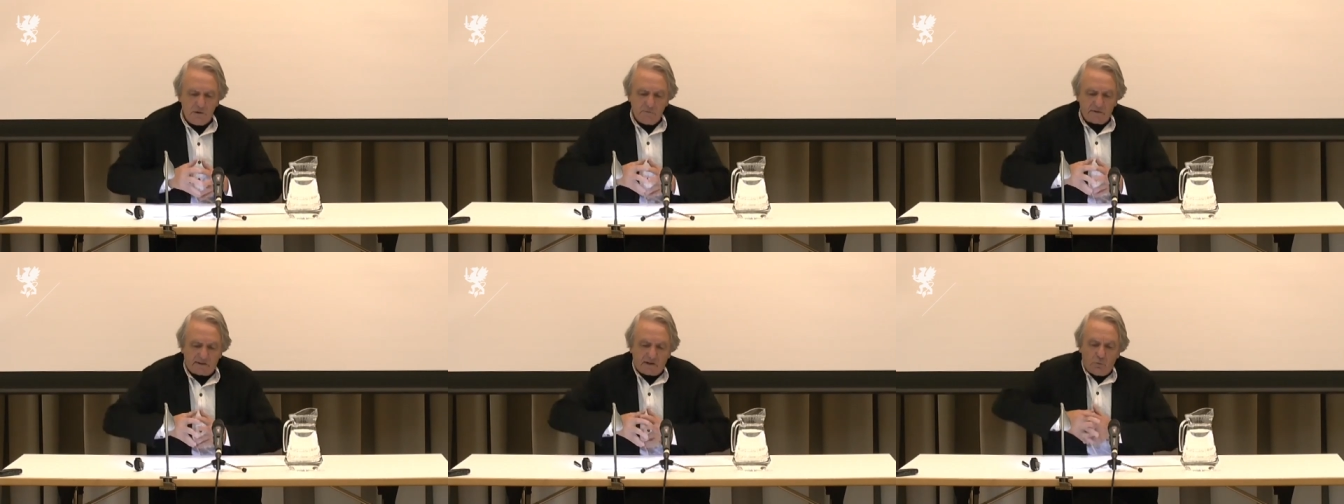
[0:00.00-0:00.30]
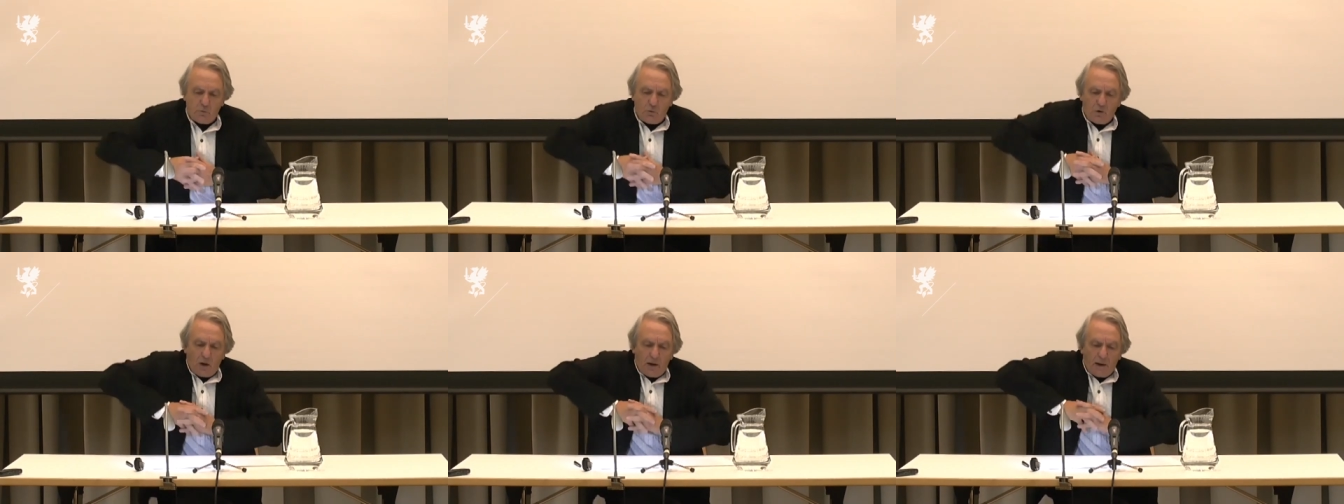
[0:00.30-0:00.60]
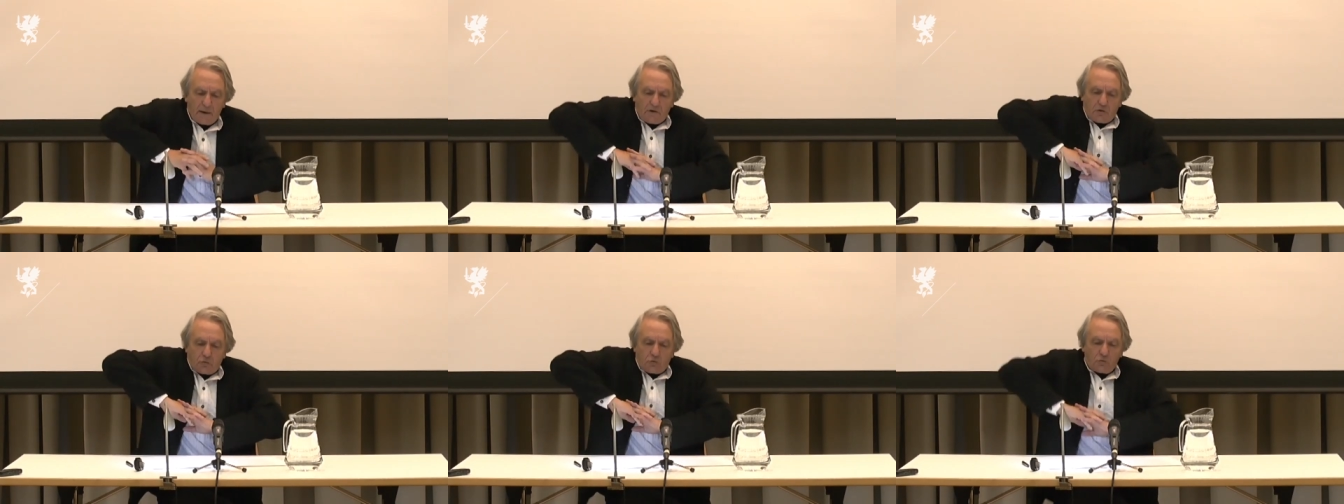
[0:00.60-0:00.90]
that I would
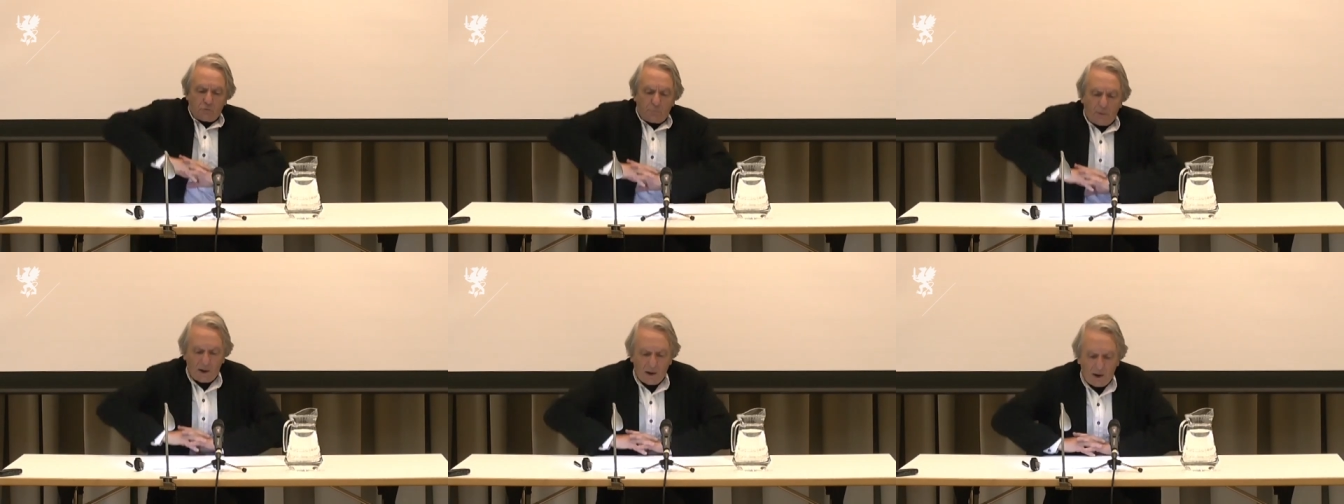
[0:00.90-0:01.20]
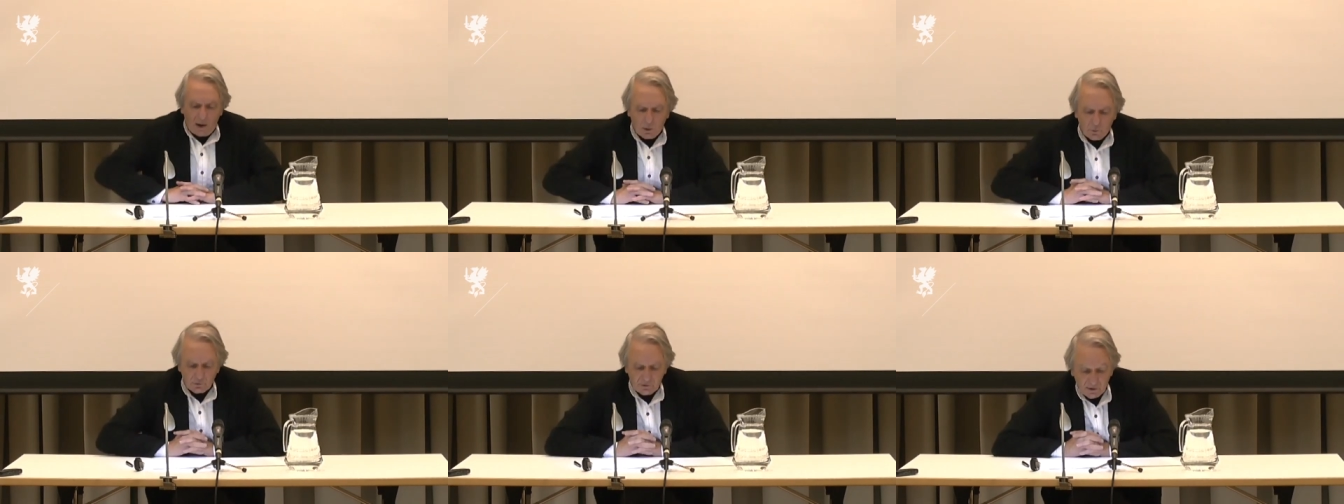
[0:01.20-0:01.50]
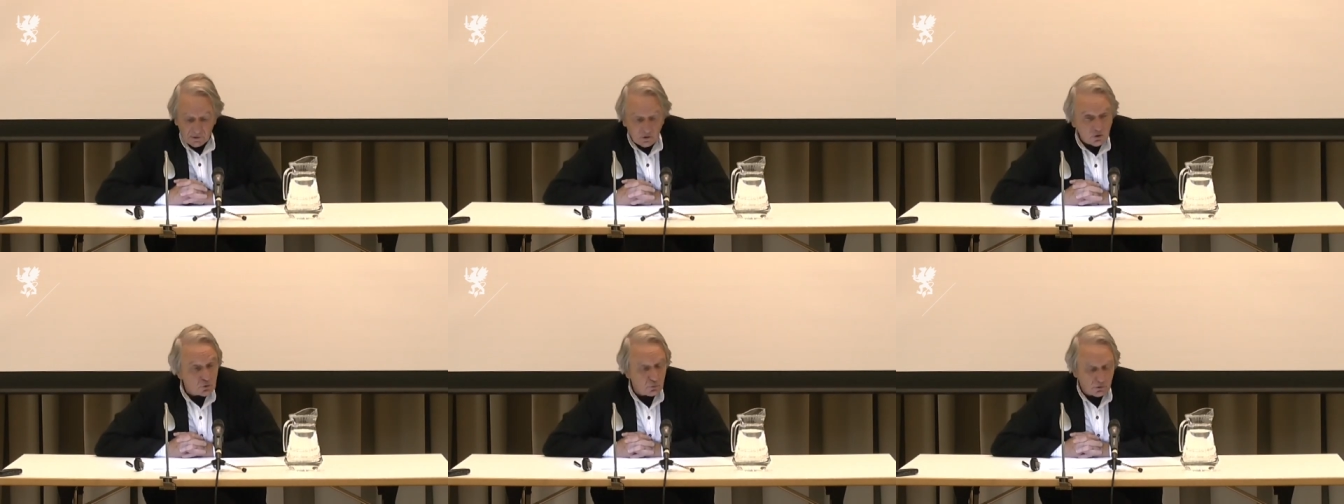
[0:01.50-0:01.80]
like to spell out
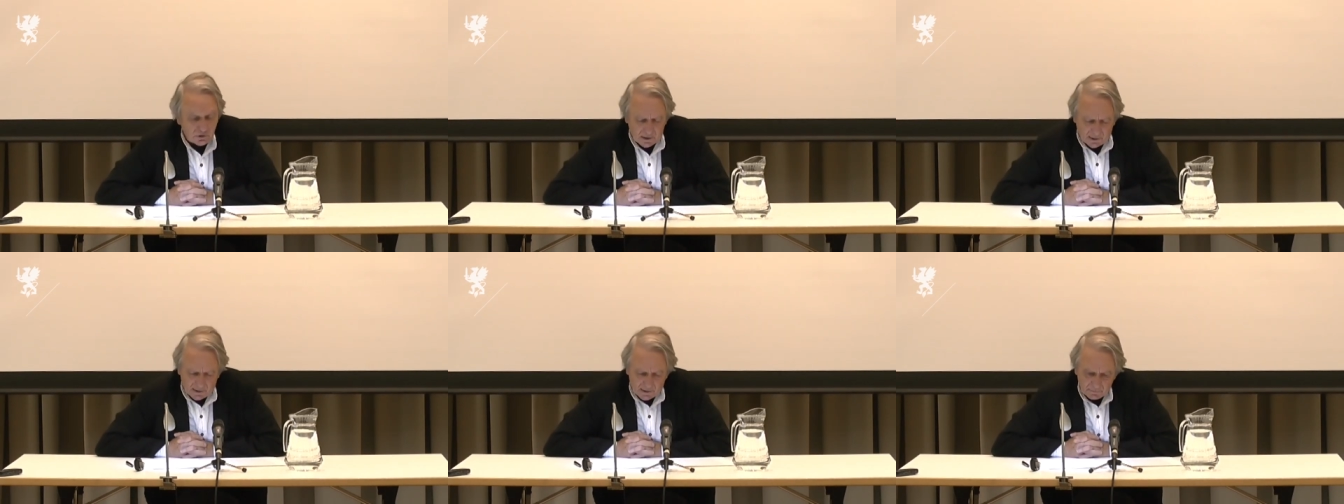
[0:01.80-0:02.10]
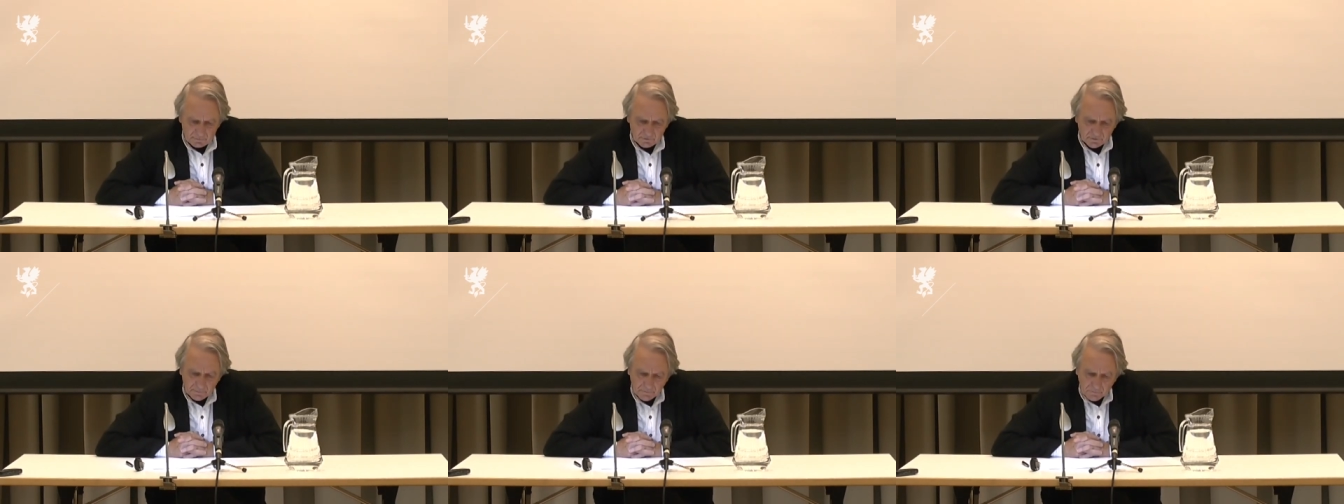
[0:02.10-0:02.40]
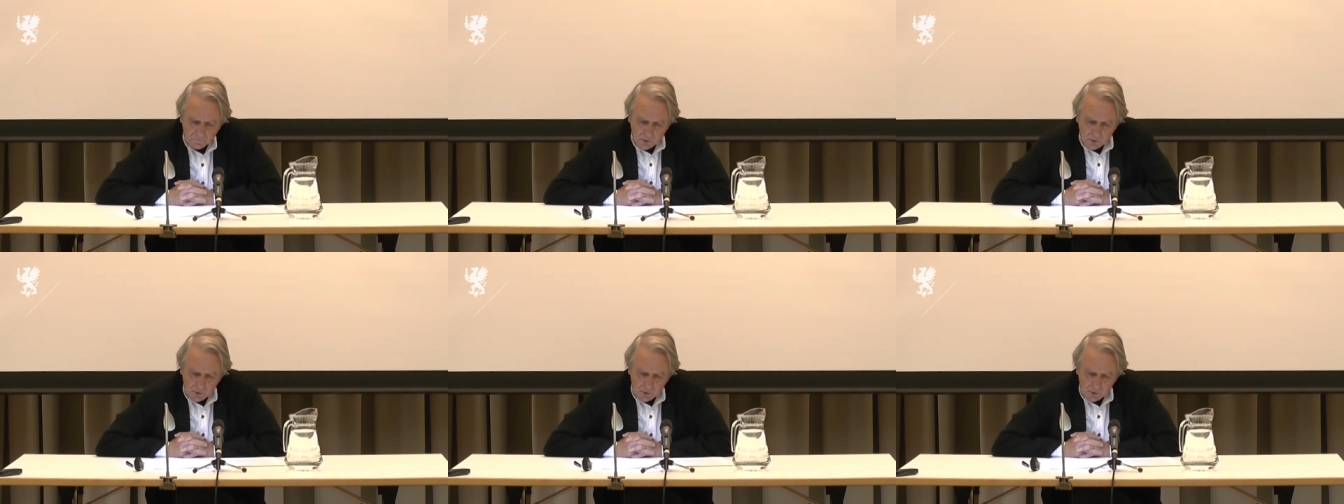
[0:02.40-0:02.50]
in two times.